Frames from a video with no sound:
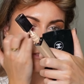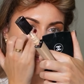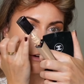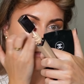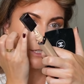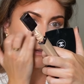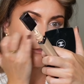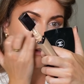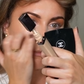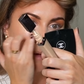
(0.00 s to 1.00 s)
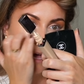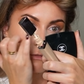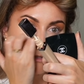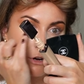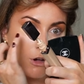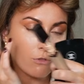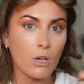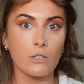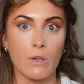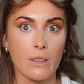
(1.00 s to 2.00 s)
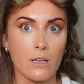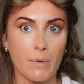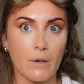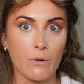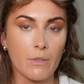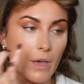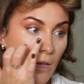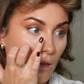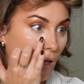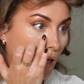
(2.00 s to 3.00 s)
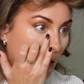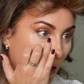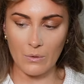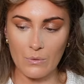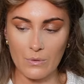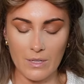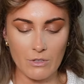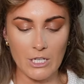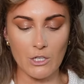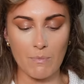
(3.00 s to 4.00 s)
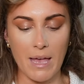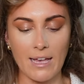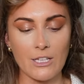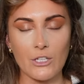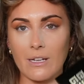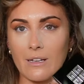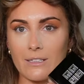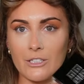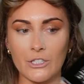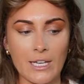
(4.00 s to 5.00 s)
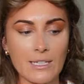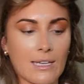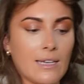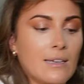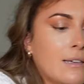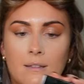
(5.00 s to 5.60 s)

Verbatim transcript: And then obviously when you've got the powder on, can't do anything about it then. Oh, they've changed the packaging, like it's shiny.